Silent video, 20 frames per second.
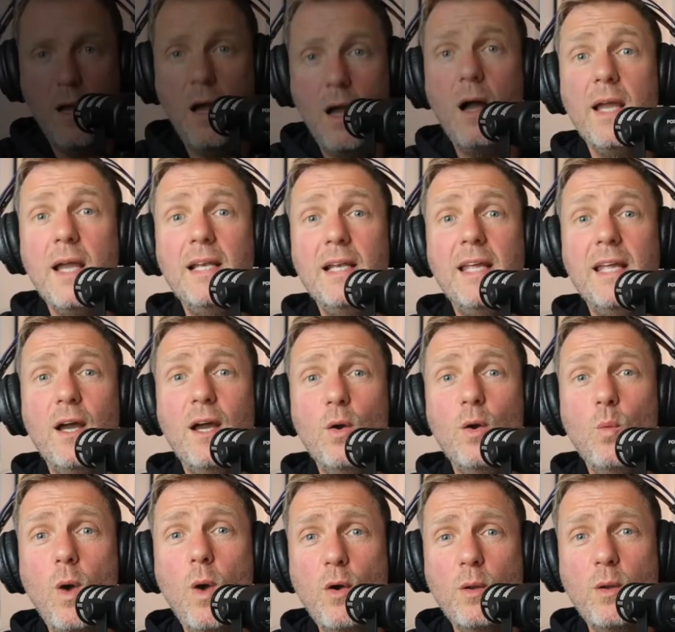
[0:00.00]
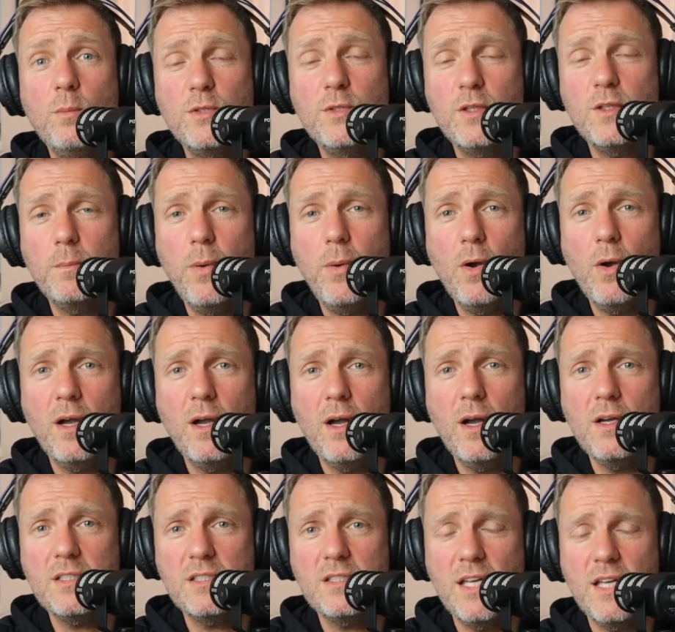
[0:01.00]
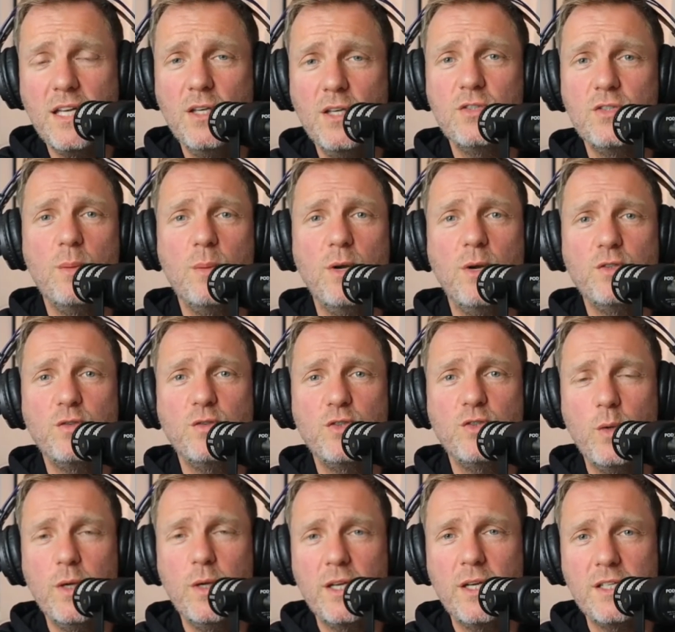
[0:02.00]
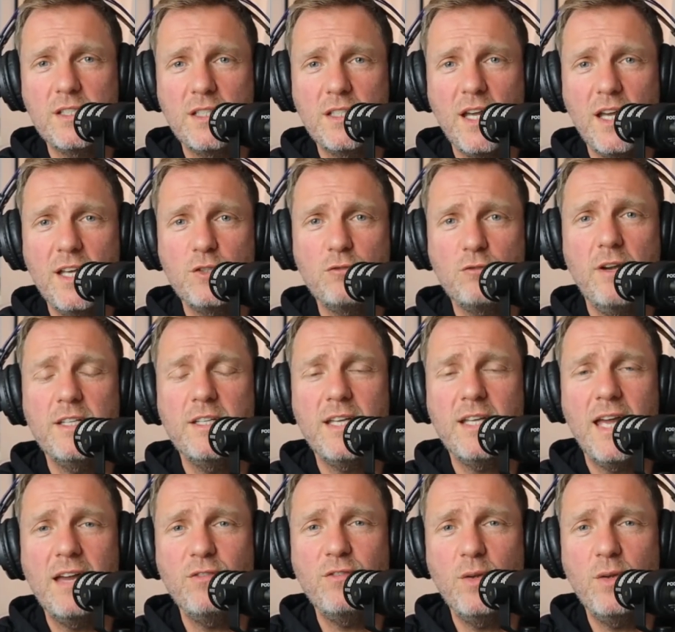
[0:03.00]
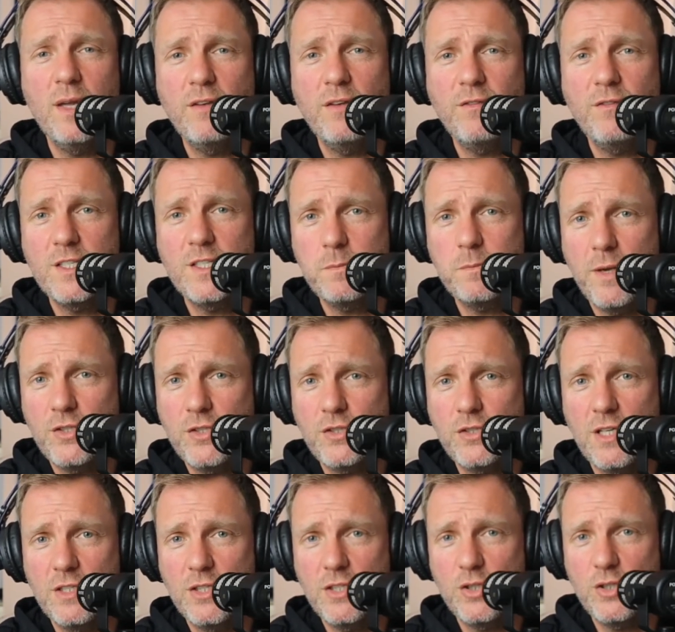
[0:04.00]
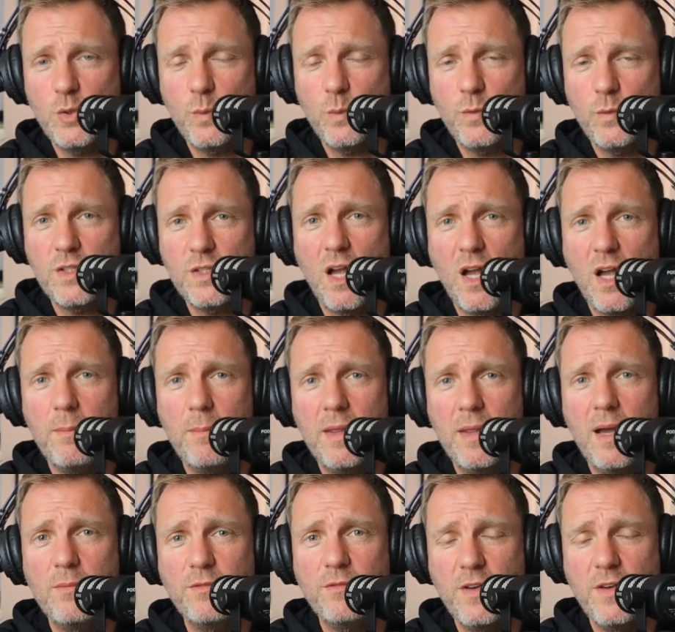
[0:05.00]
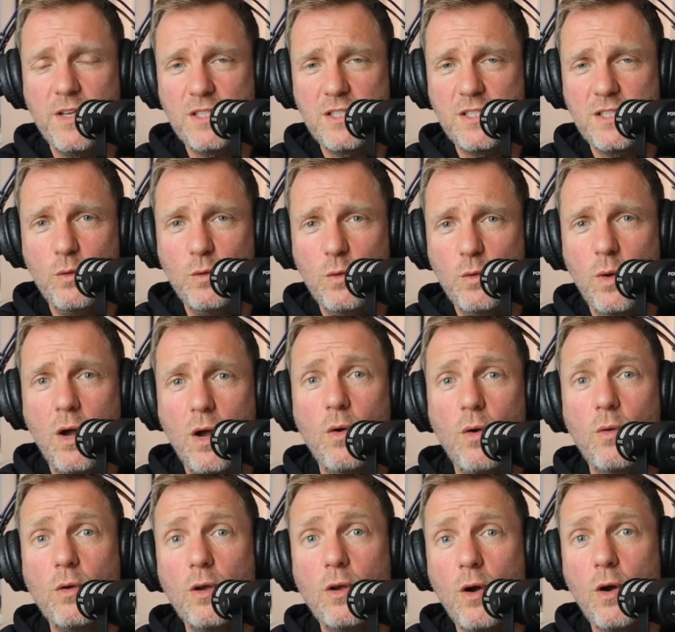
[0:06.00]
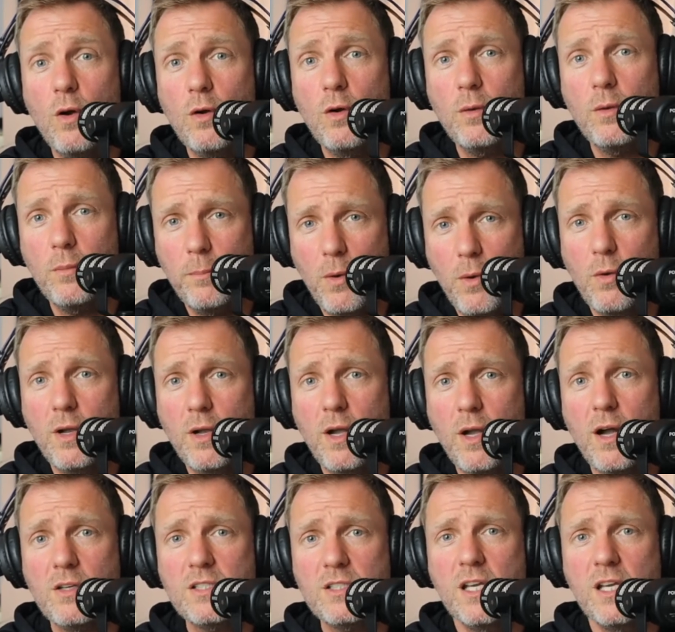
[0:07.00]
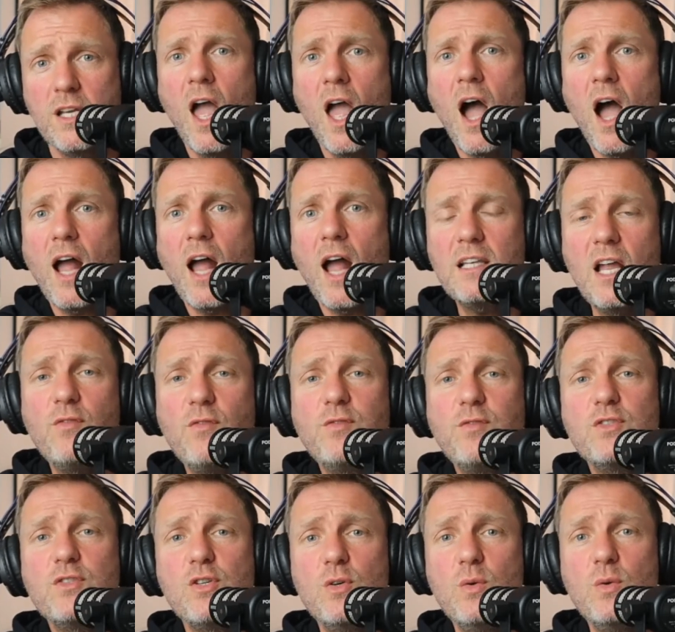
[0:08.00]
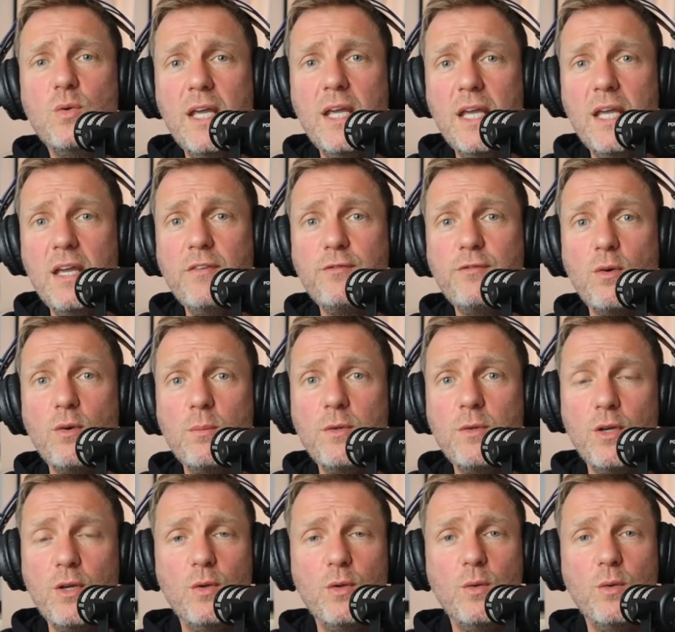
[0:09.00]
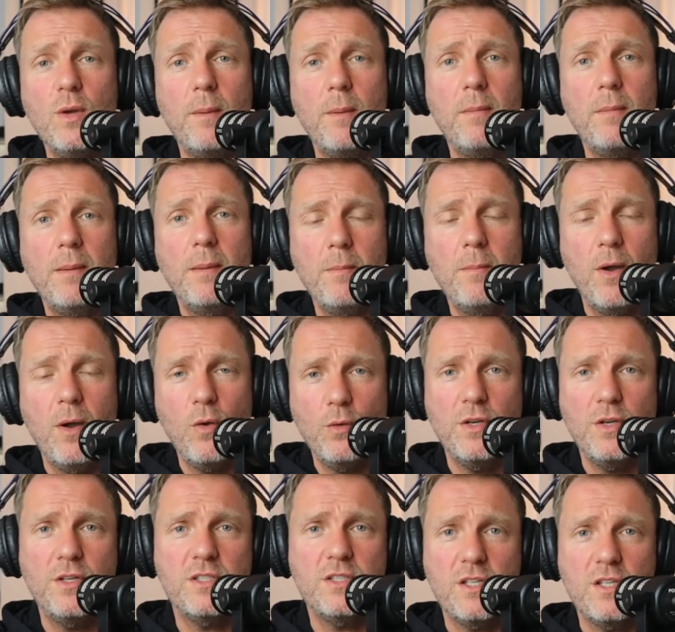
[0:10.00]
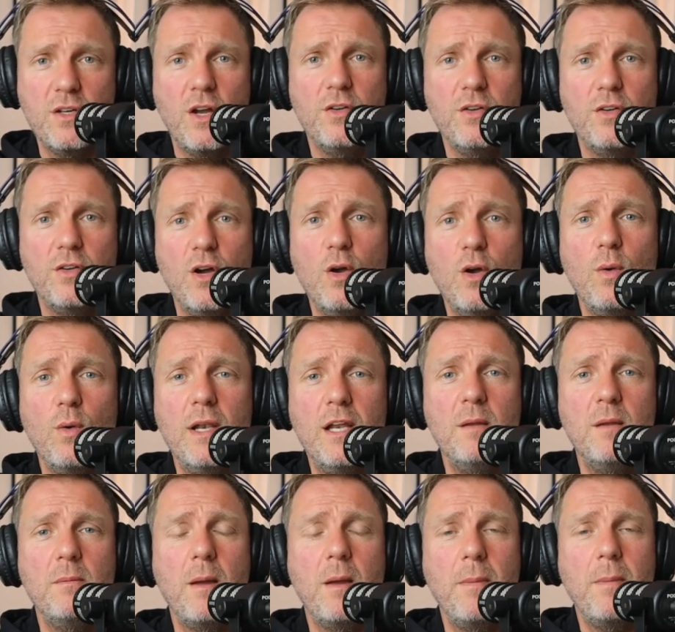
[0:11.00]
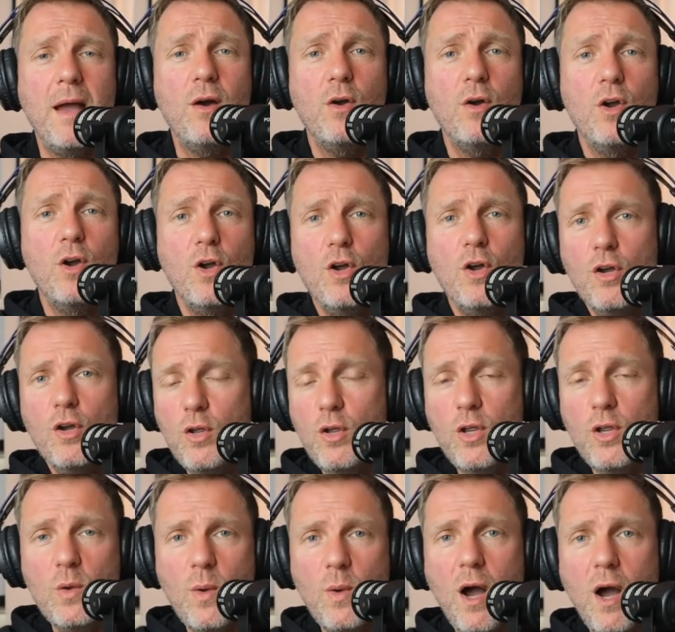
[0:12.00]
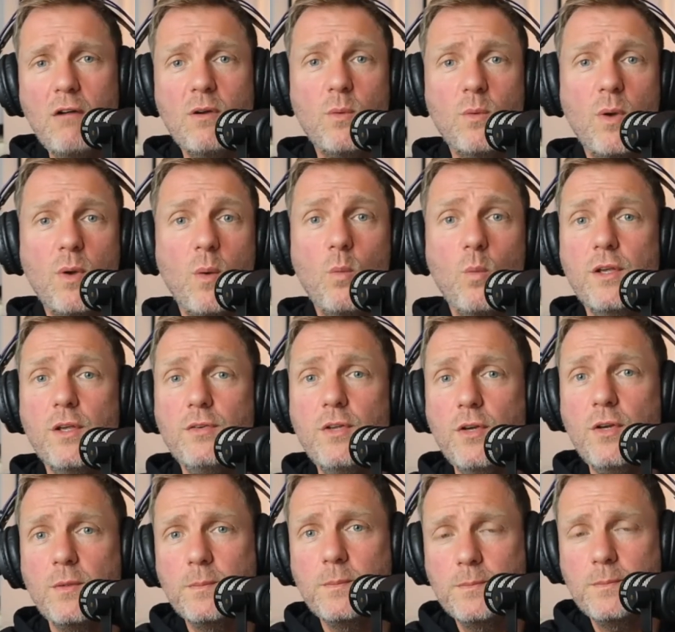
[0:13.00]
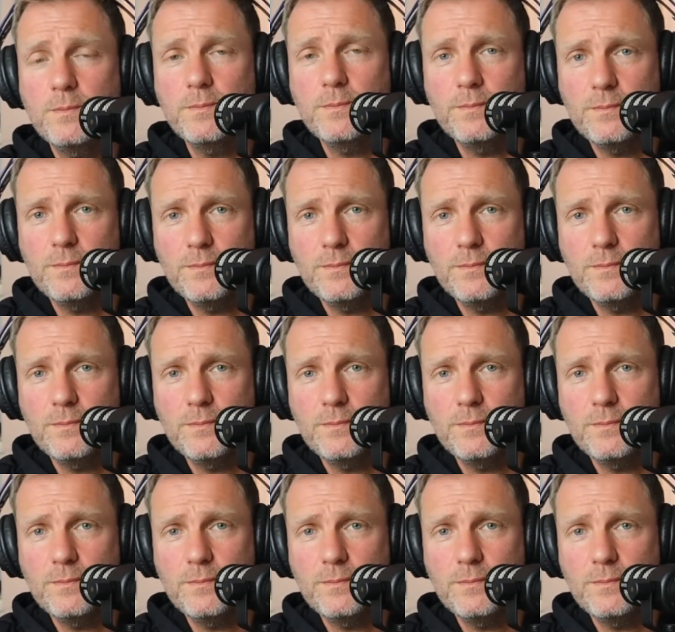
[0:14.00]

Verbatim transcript: Hi, Leo. Welcome to the podcast. Thank you so much for joining us today. It's great to have you here for this special edition of Start Me Up Festival Hong Kong podcast. I'd love to hear from you and maybe my audience to know a little bit about who you are and, and what you do.